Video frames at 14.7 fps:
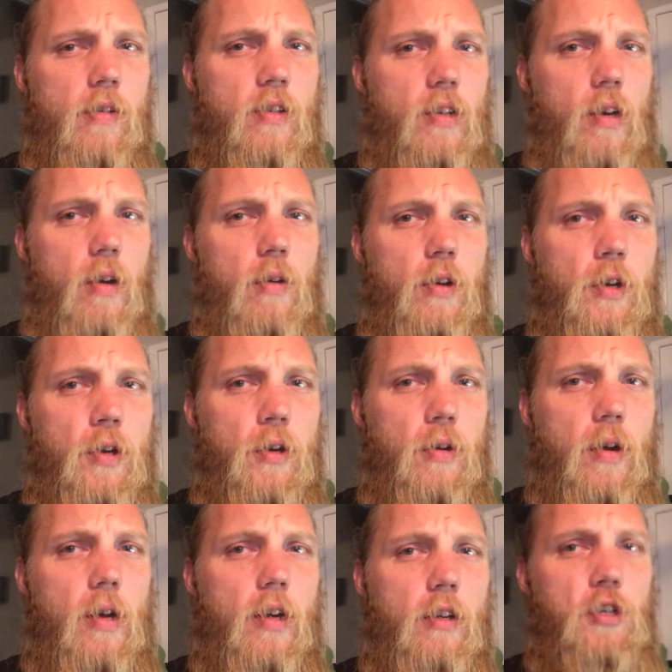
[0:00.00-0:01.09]
So
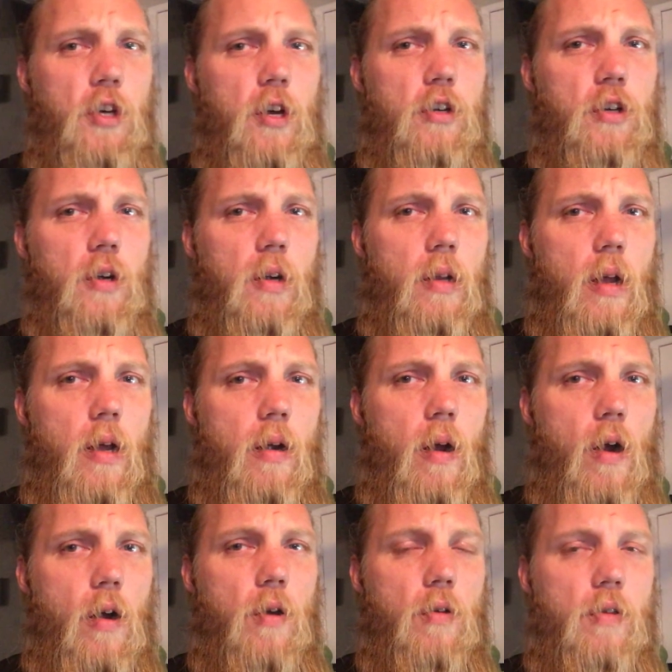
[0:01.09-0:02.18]
you're going to judge it a lot
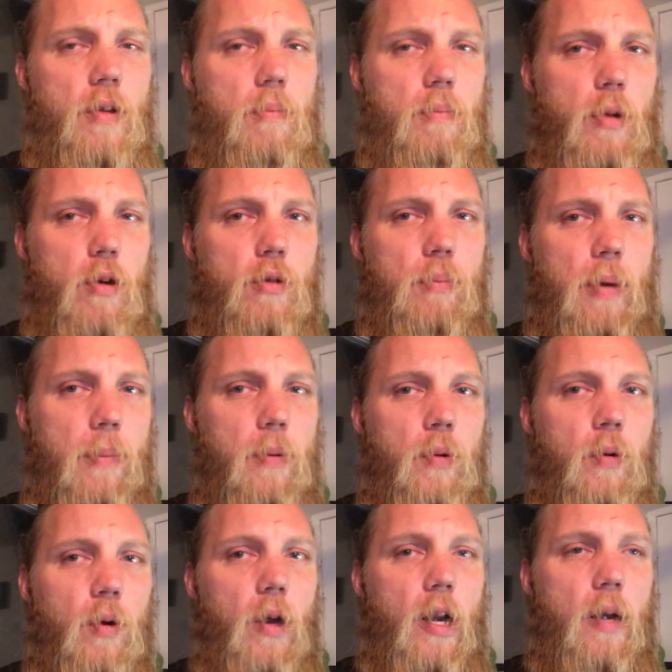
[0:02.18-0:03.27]
harder than most people
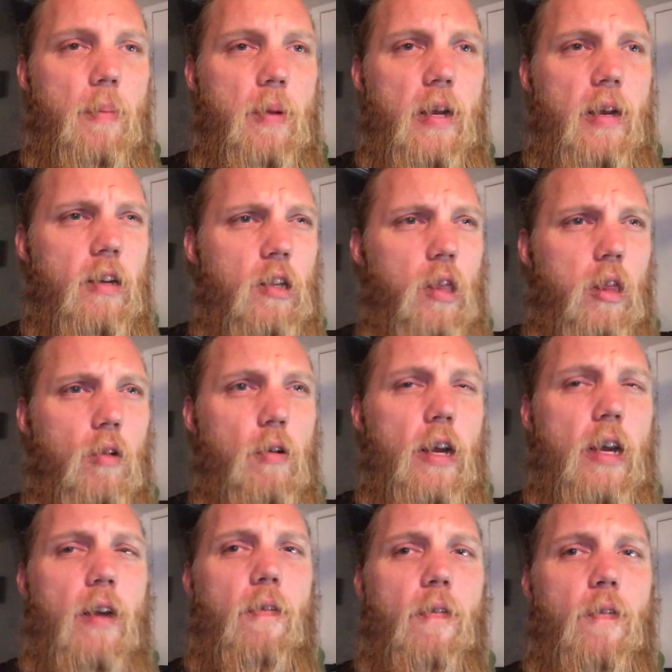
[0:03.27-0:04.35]
who are going to be
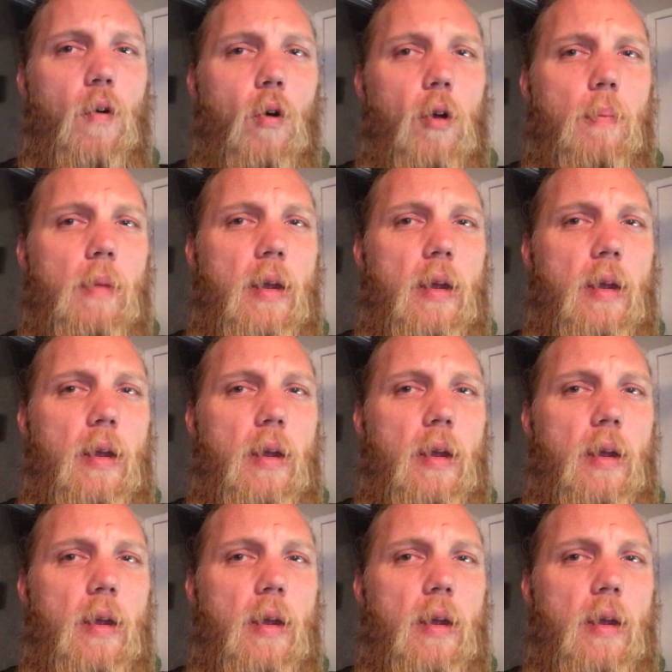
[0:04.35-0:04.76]
3 to 4,